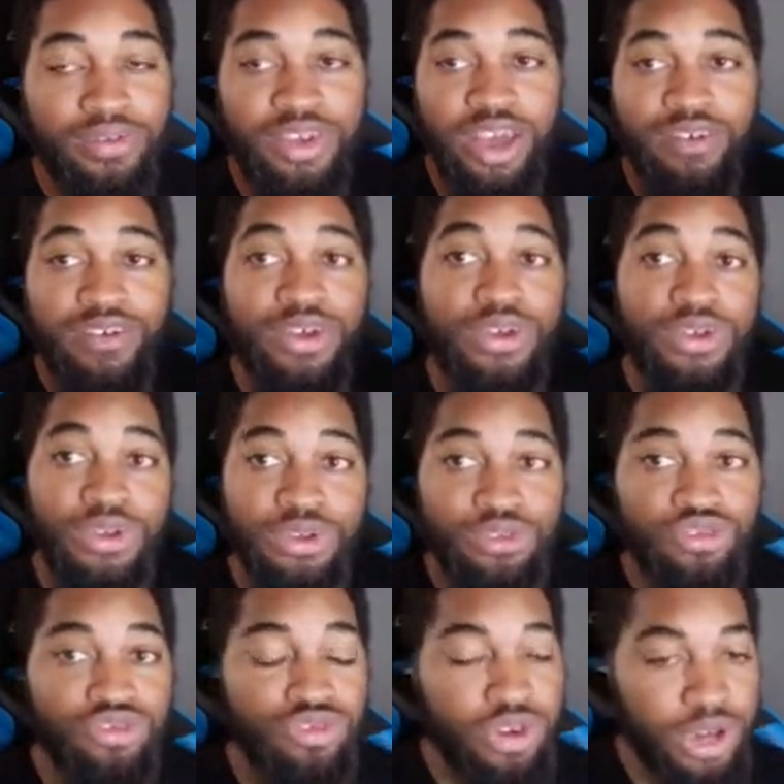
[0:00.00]
we have a
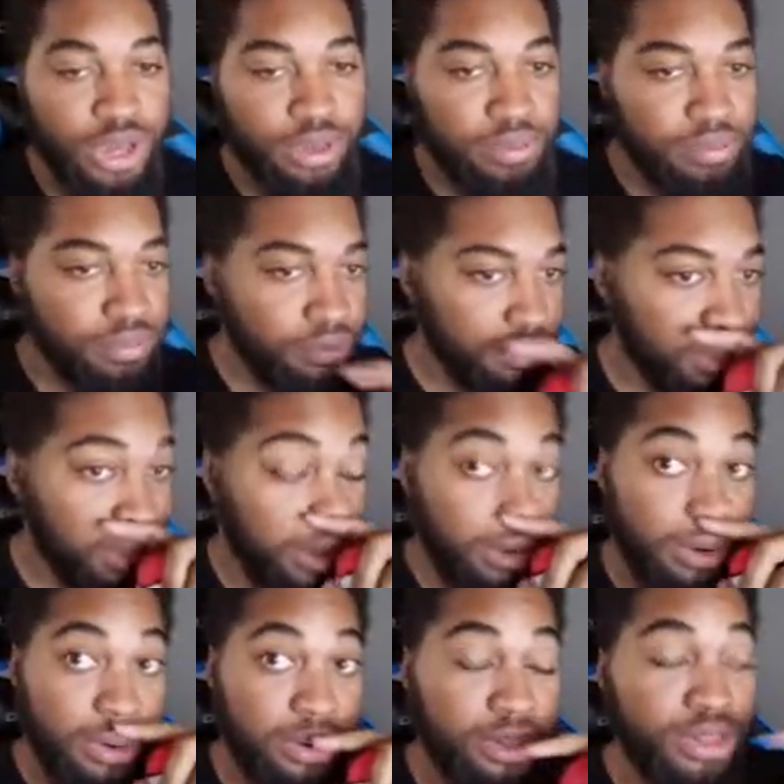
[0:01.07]
huge screen and
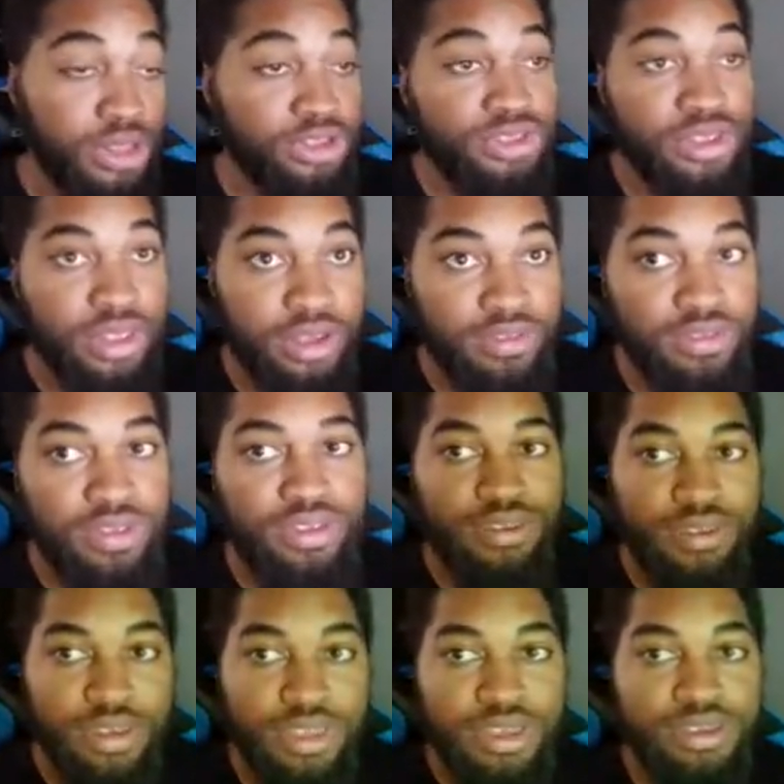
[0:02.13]
you're close enough to
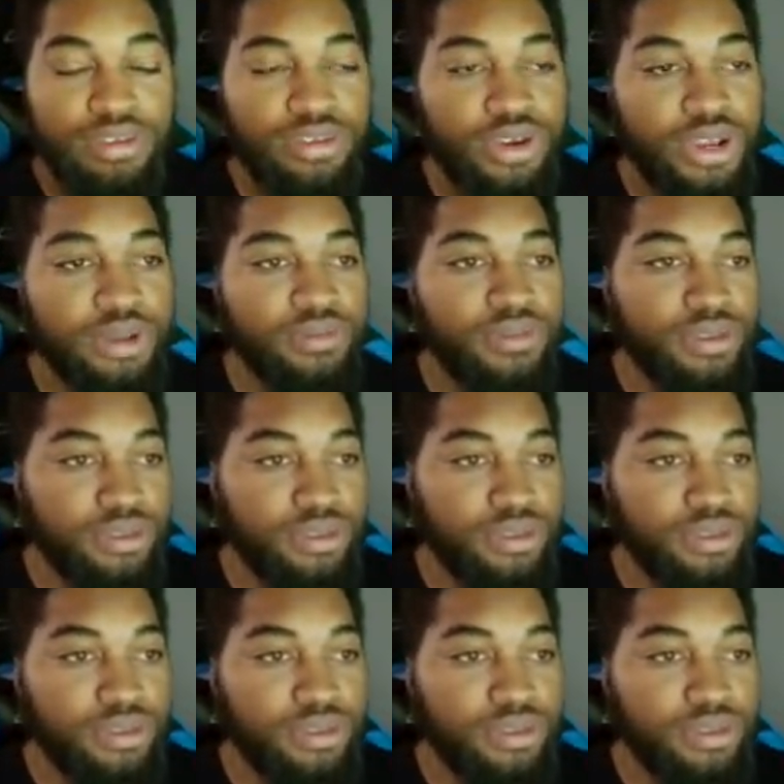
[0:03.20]
see the screen to